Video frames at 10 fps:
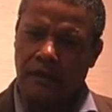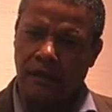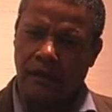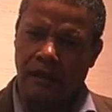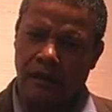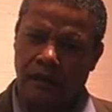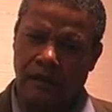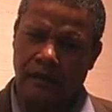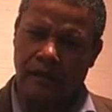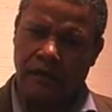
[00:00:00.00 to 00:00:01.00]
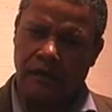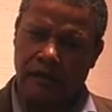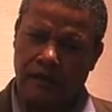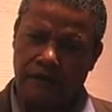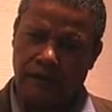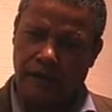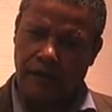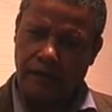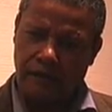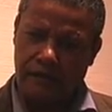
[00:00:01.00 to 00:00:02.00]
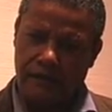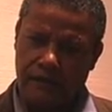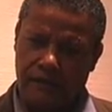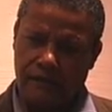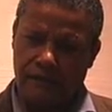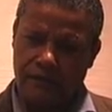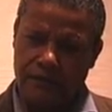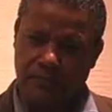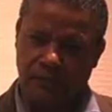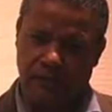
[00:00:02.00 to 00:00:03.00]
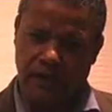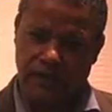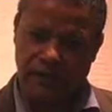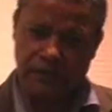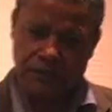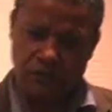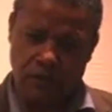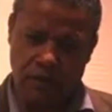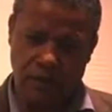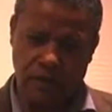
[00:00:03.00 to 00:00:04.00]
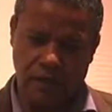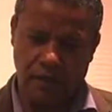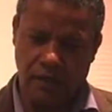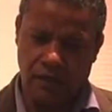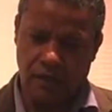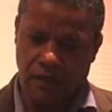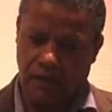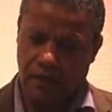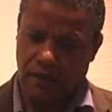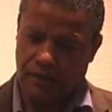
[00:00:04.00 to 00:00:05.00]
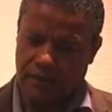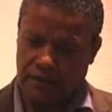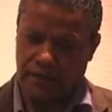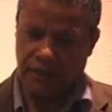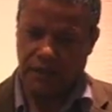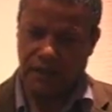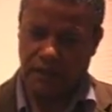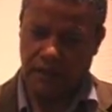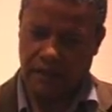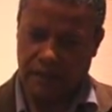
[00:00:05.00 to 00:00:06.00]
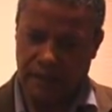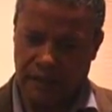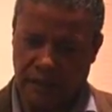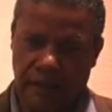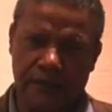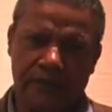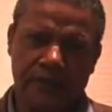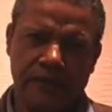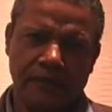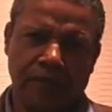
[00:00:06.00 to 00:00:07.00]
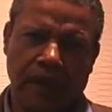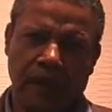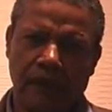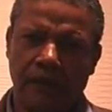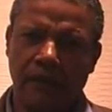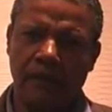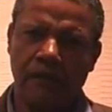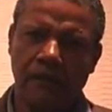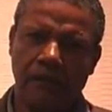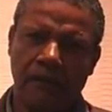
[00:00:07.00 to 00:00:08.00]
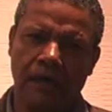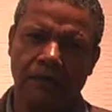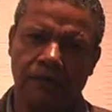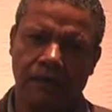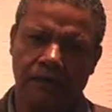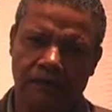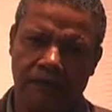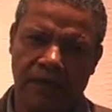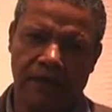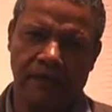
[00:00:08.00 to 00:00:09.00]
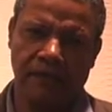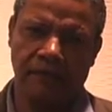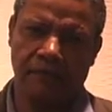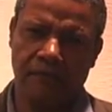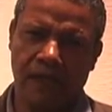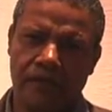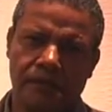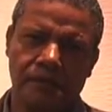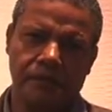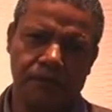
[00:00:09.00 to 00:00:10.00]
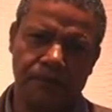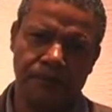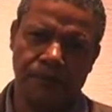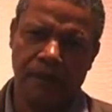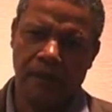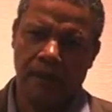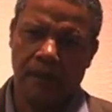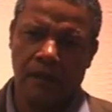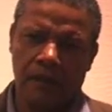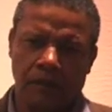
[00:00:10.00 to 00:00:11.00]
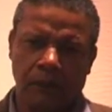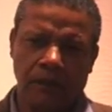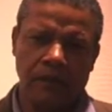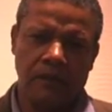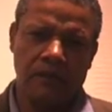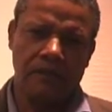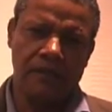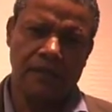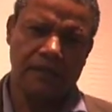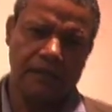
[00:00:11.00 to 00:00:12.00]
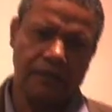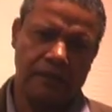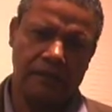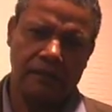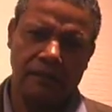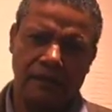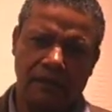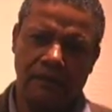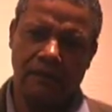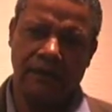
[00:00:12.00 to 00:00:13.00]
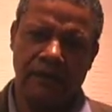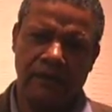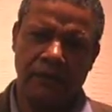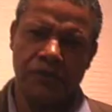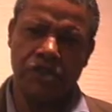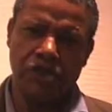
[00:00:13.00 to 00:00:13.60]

At the end of the 80s, almost before I left Iraq in 1989, I was doing painting in downtown Baghdad in my studio, where suddenly the area was